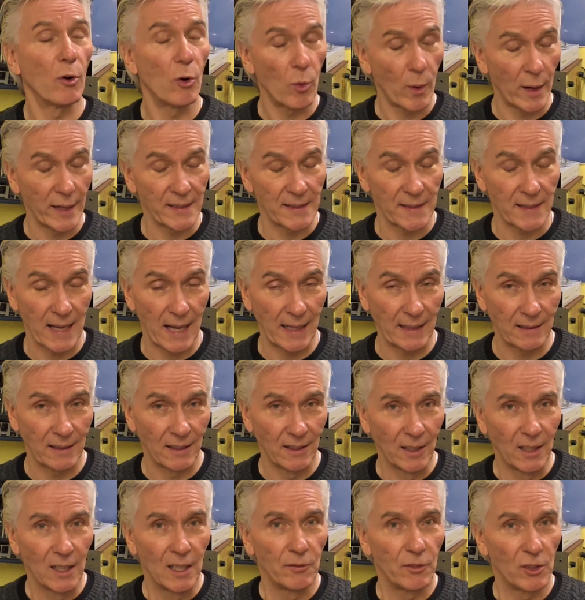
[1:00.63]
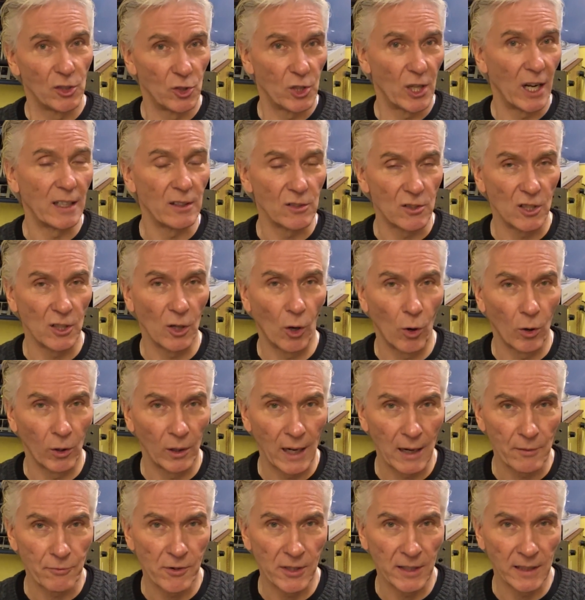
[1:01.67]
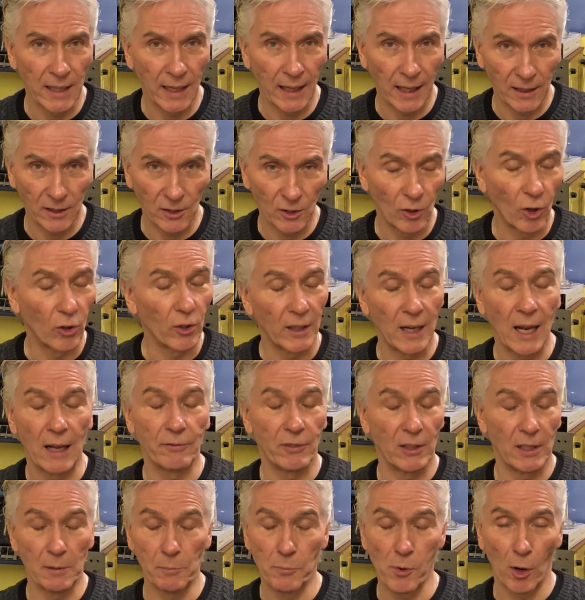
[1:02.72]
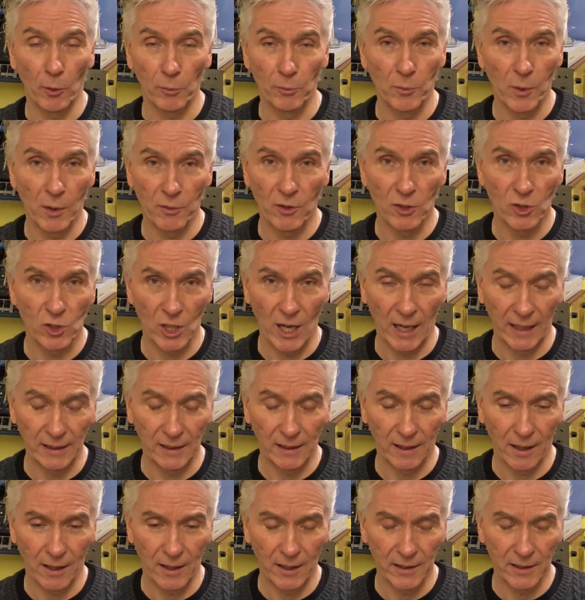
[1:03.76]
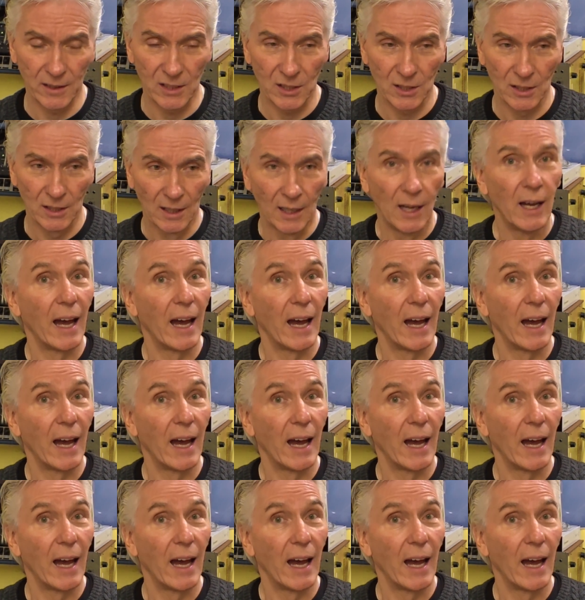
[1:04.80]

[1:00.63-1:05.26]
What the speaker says: always said if you change the oil every year, you're not going to have any problem with the chain guides.